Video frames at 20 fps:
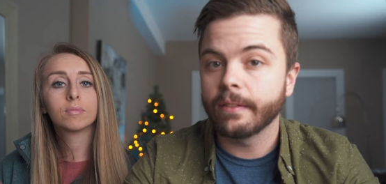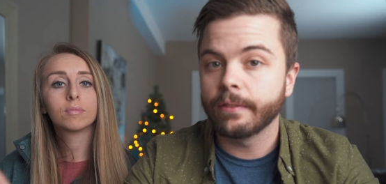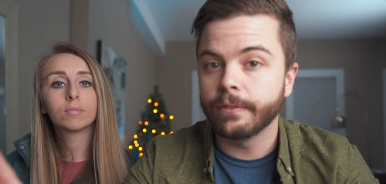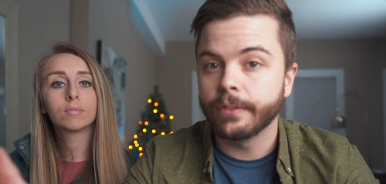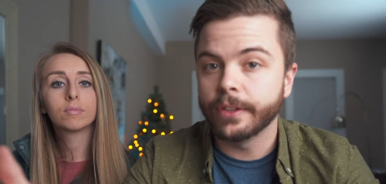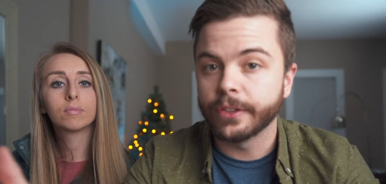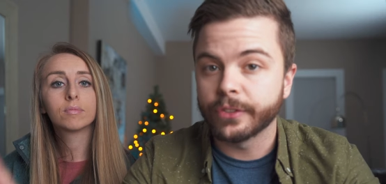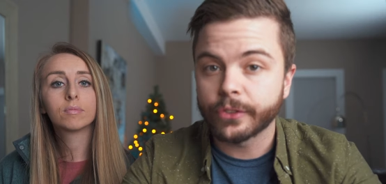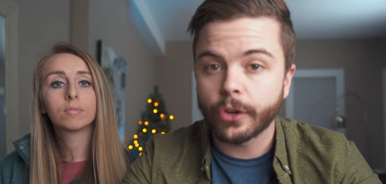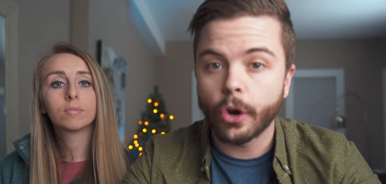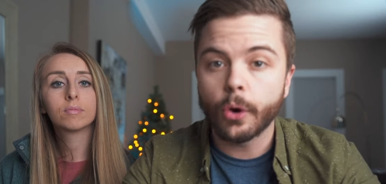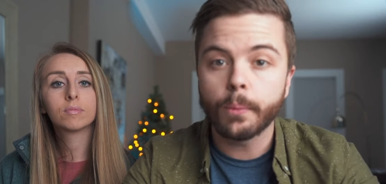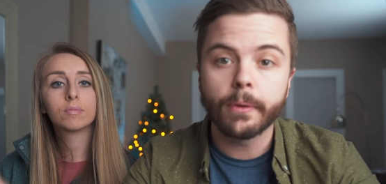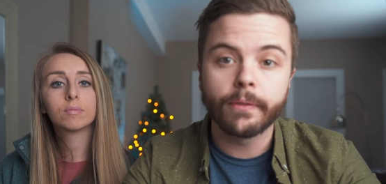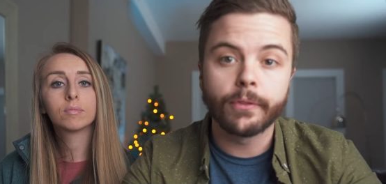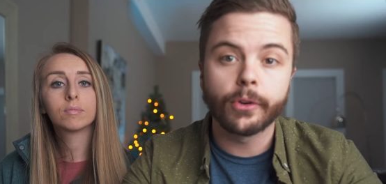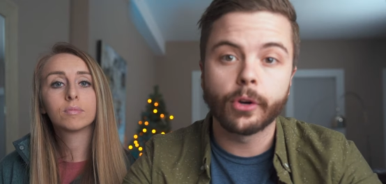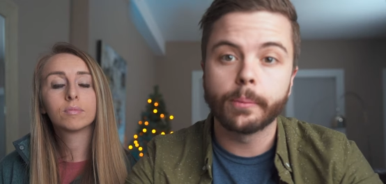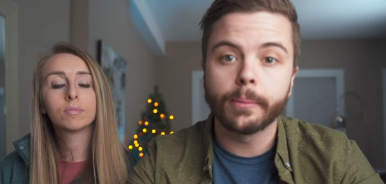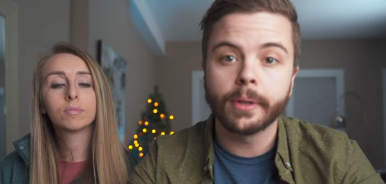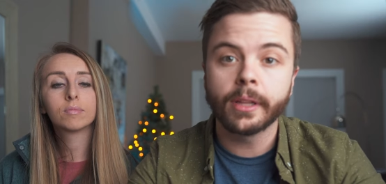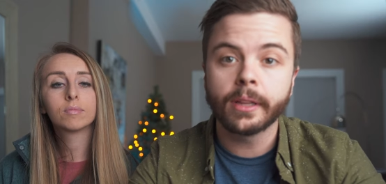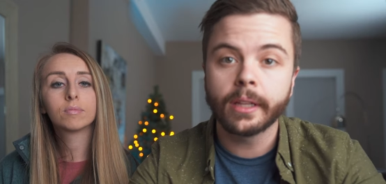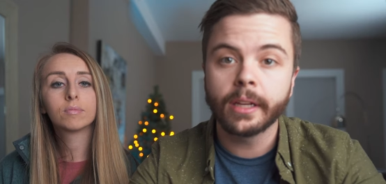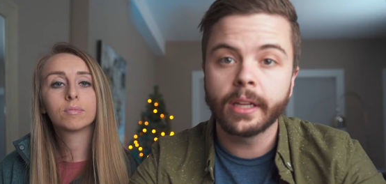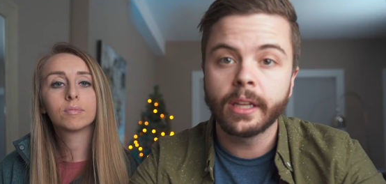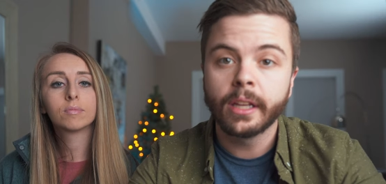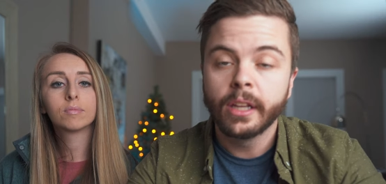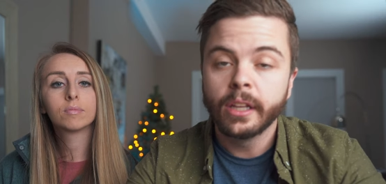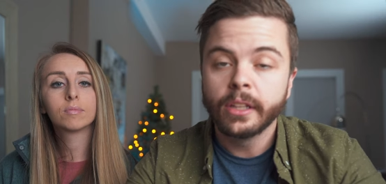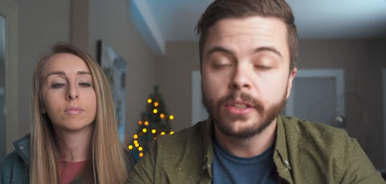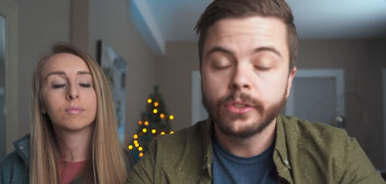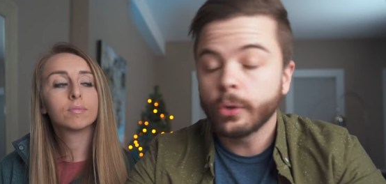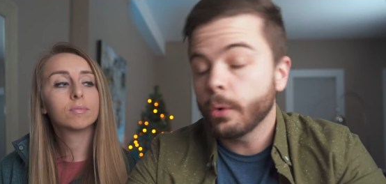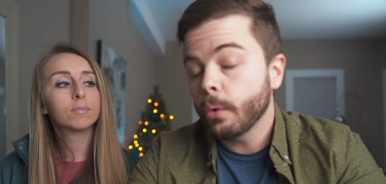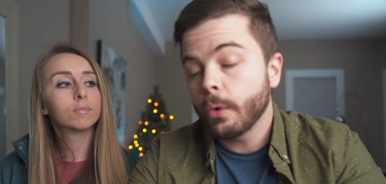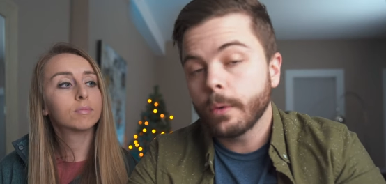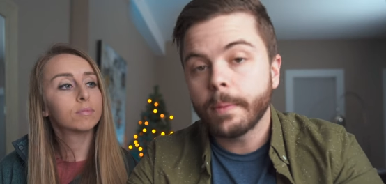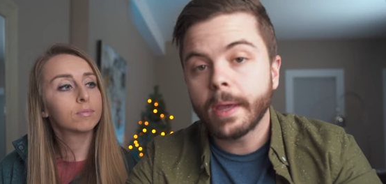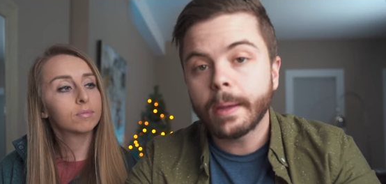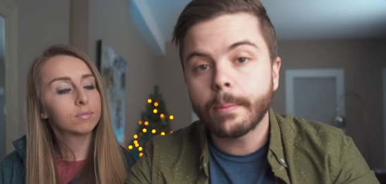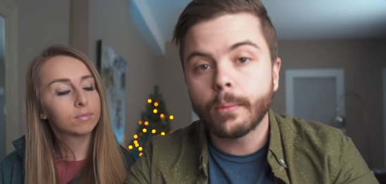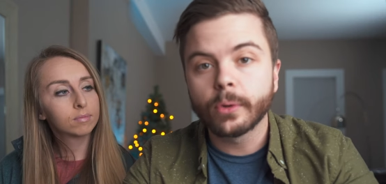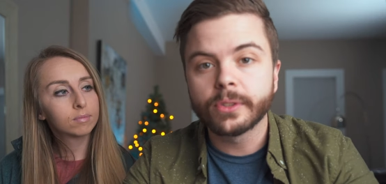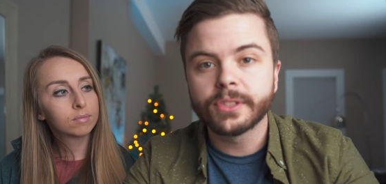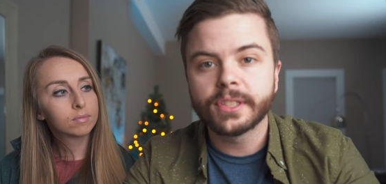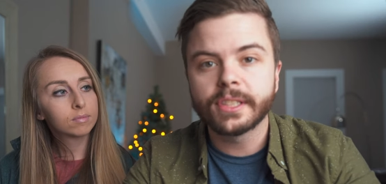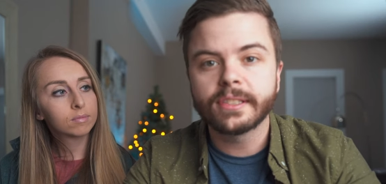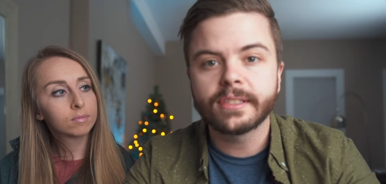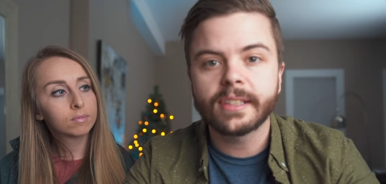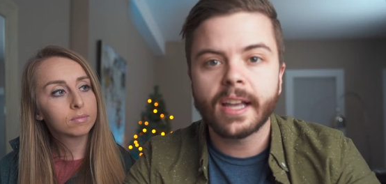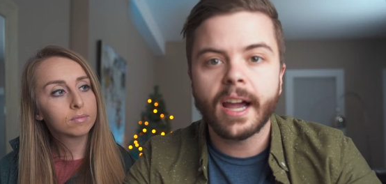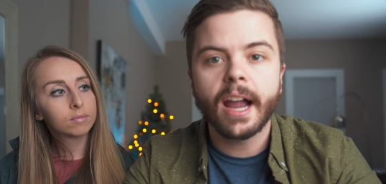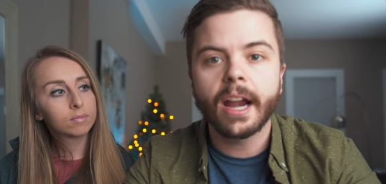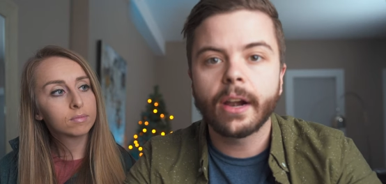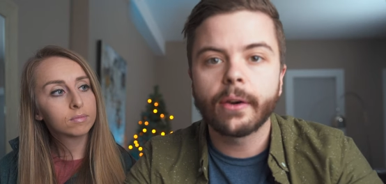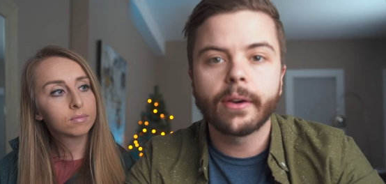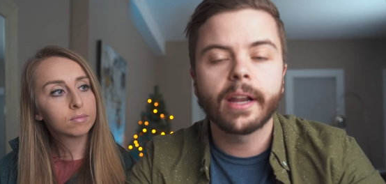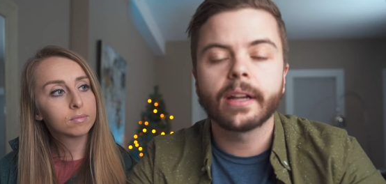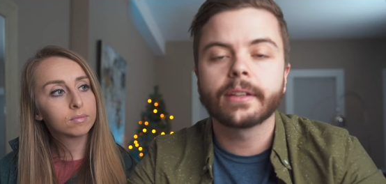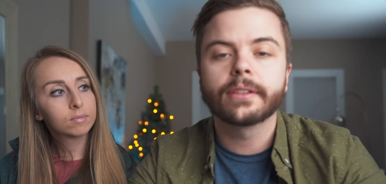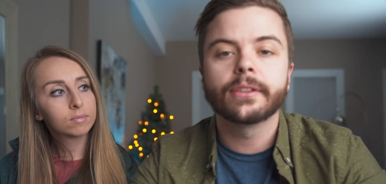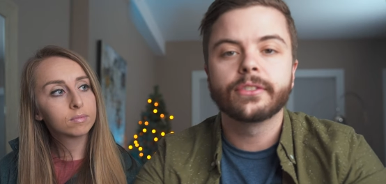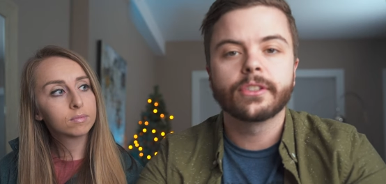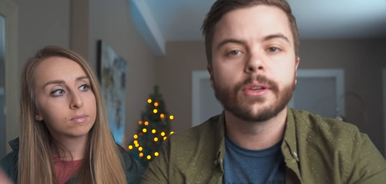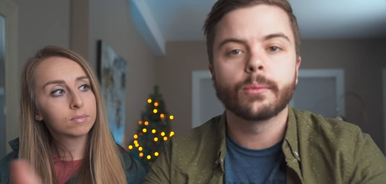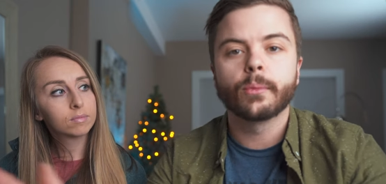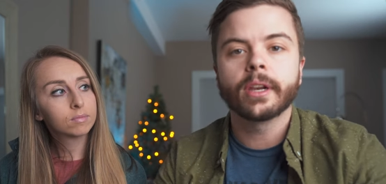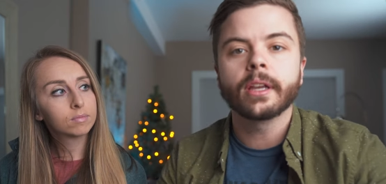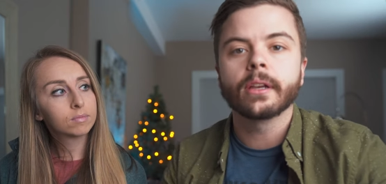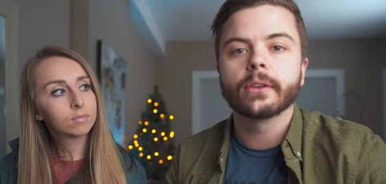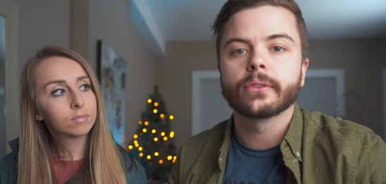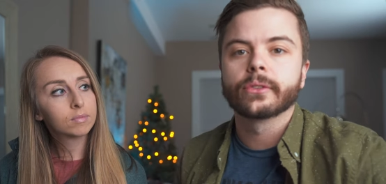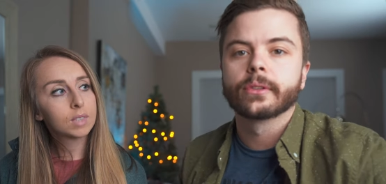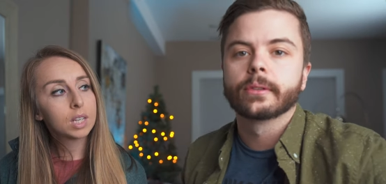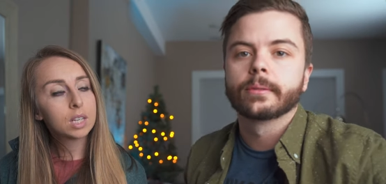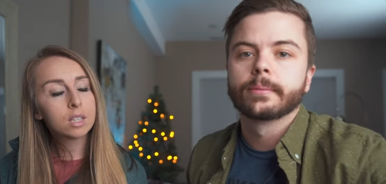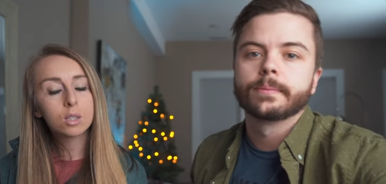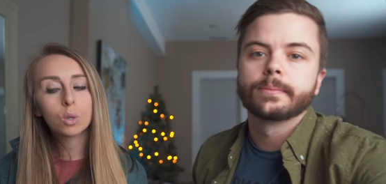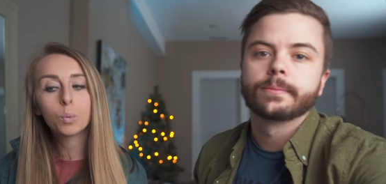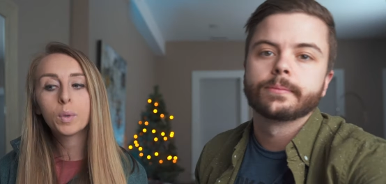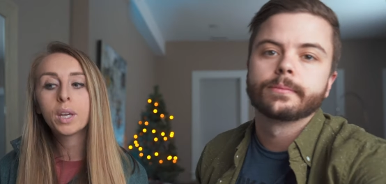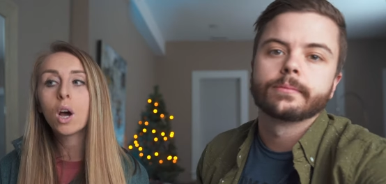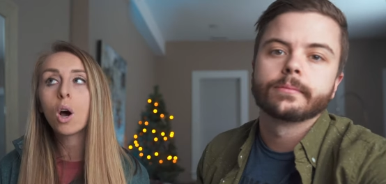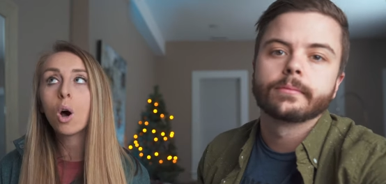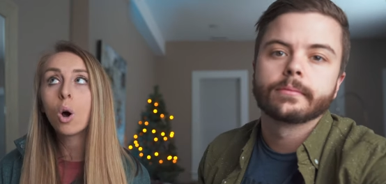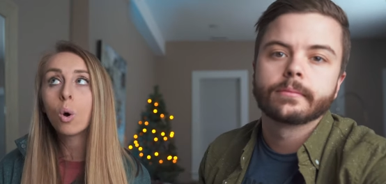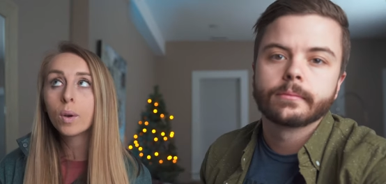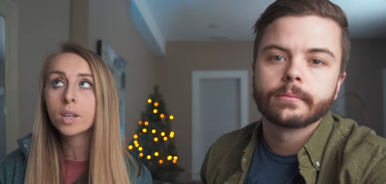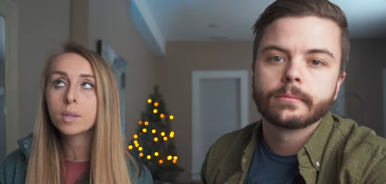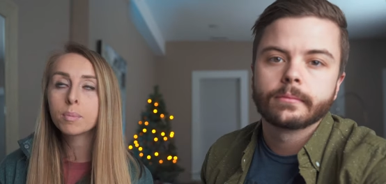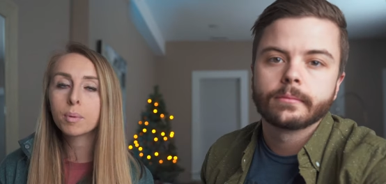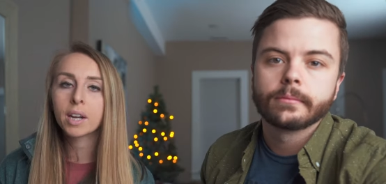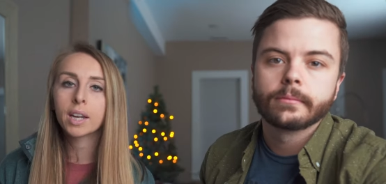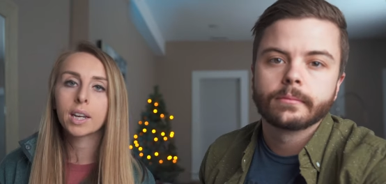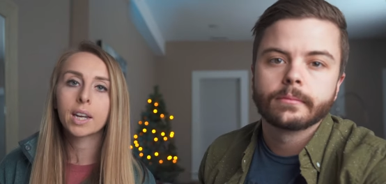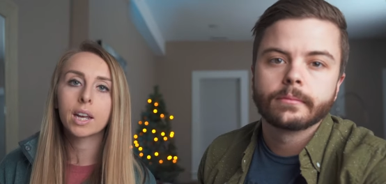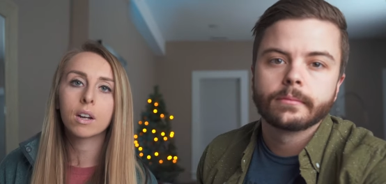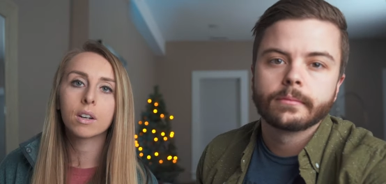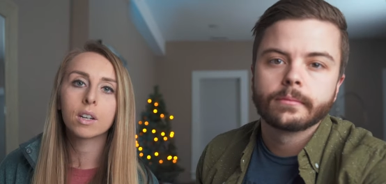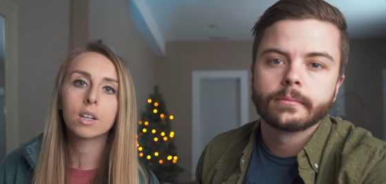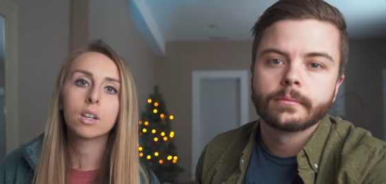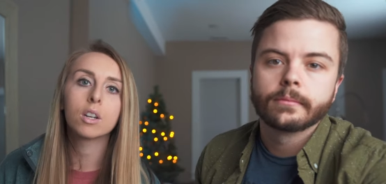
Speaker 1: of the scope of your ability, so it would make more sense to hire it out to someone else.
Speaker 2: So we always break it down